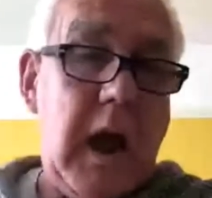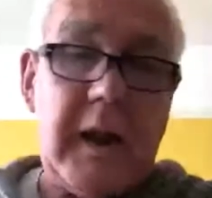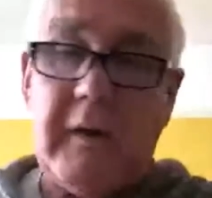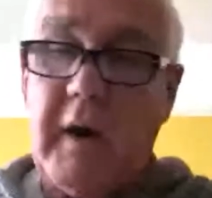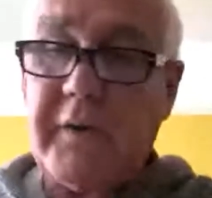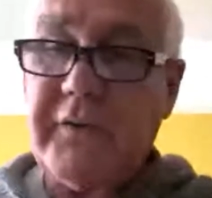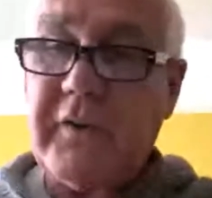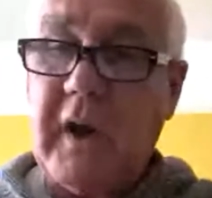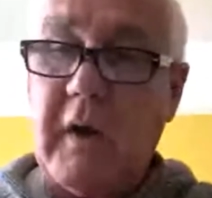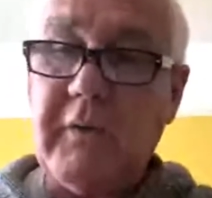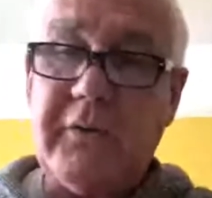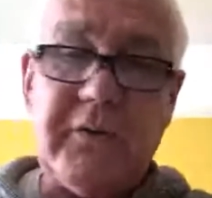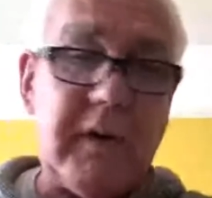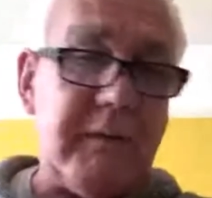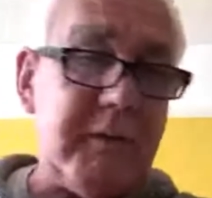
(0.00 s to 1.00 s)
And I
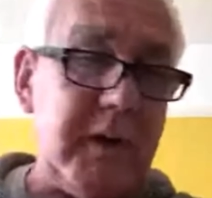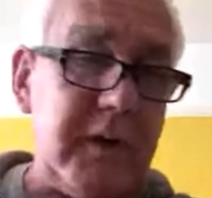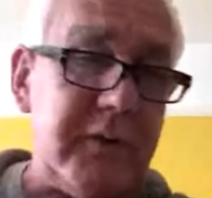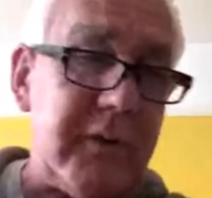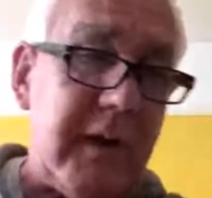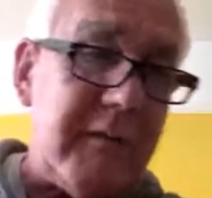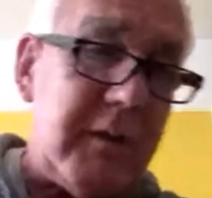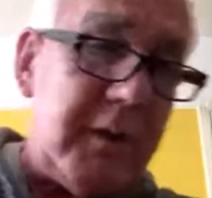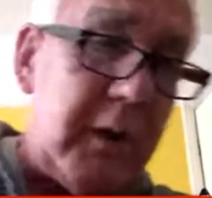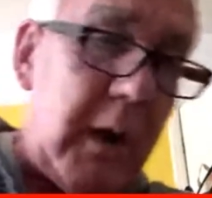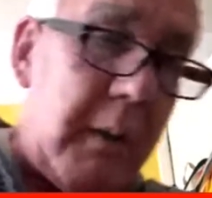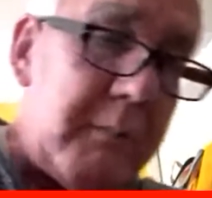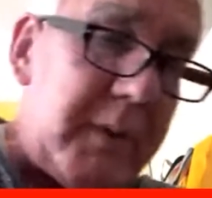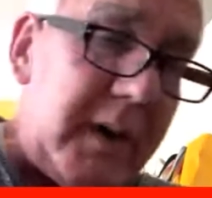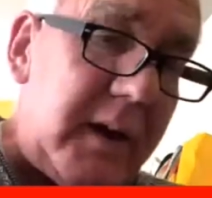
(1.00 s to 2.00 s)
chose 77